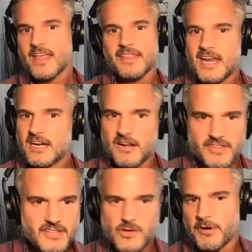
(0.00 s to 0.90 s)
that in of it
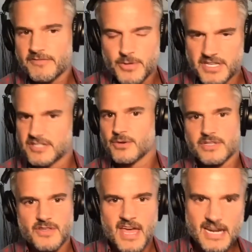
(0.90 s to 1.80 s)
there's no perfect way to do it
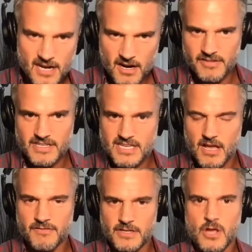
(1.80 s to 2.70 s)
so that in and of
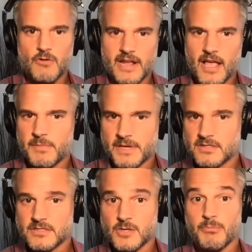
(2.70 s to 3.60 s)
itself is already helping
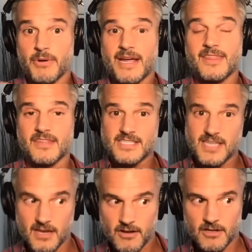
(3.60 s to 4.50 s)
to break the
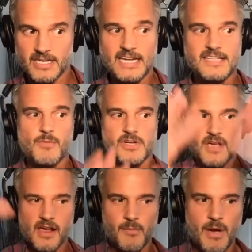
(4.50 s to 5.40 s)
cycle and anytime we're
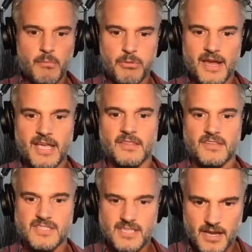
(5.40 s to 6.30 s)
talking about breaking the
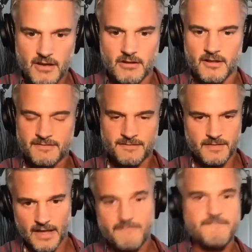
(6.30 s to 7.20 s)
cycle of
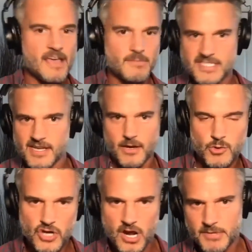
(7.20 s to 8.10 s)
like family
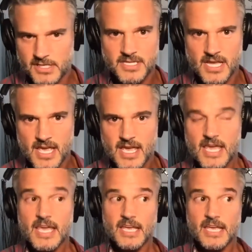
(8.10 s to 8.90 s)
psychodramas Mm.